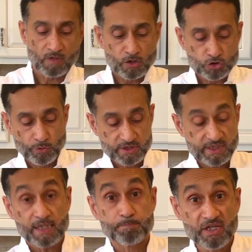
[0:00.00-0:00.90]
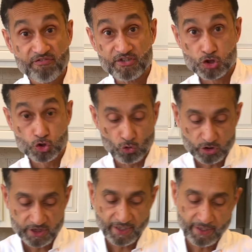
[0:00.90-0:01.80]
So as that beef is
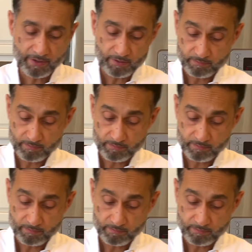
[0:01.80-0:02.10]
sauteing,